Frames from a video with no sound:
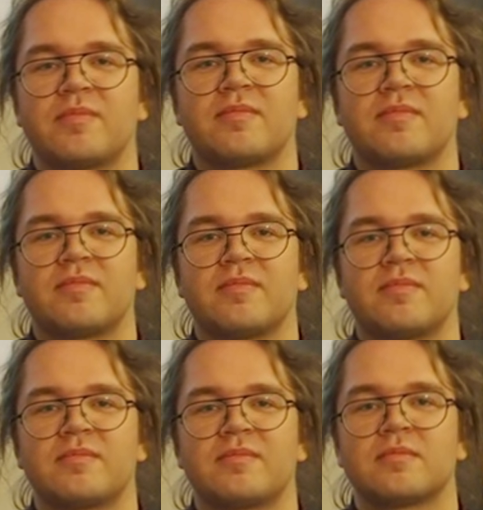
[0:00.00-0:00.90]

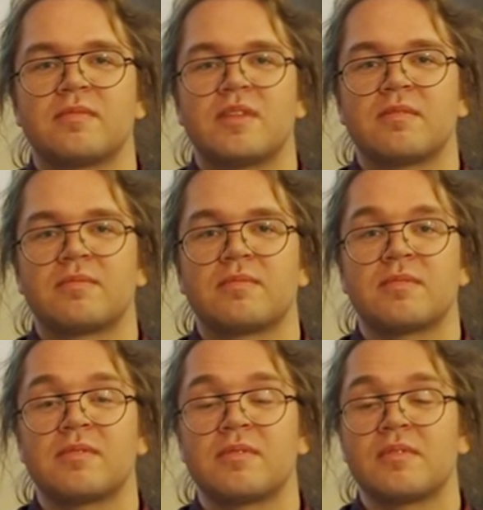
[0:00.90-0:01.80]

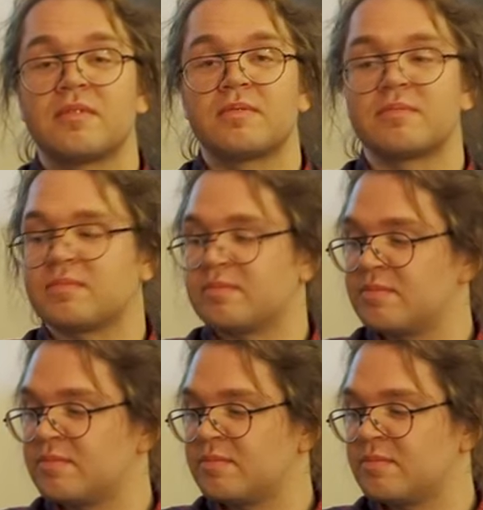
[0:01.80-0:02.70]

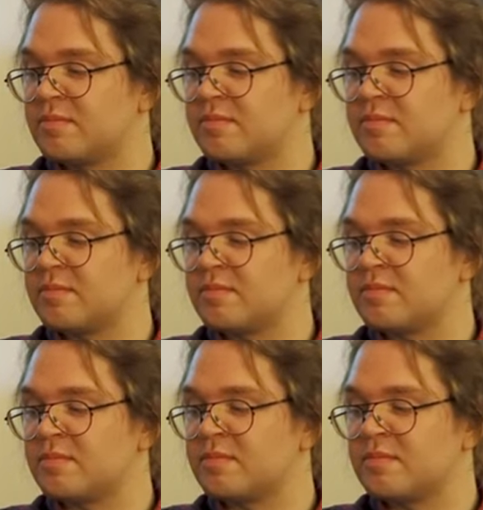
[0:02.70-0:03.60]

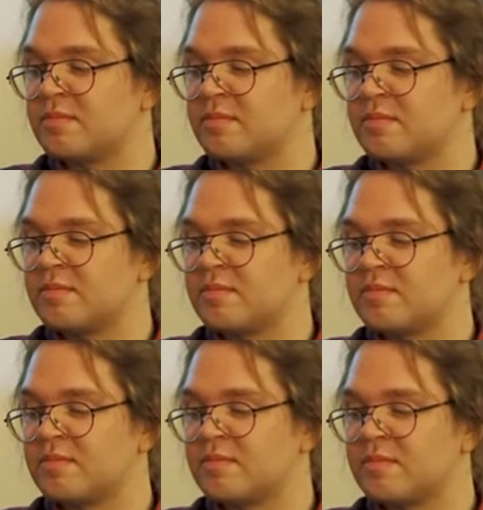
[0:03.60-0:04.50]

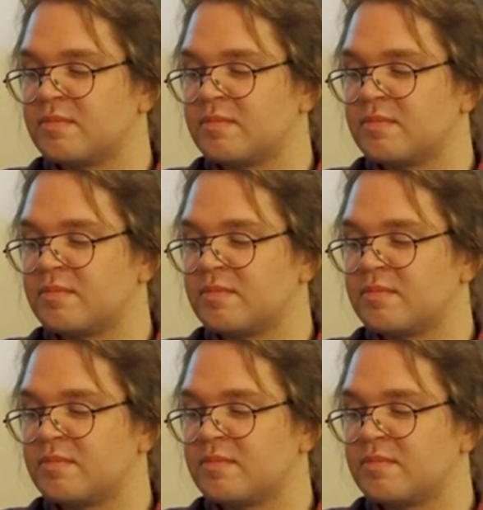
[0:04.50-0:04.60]
This person isn't speaking.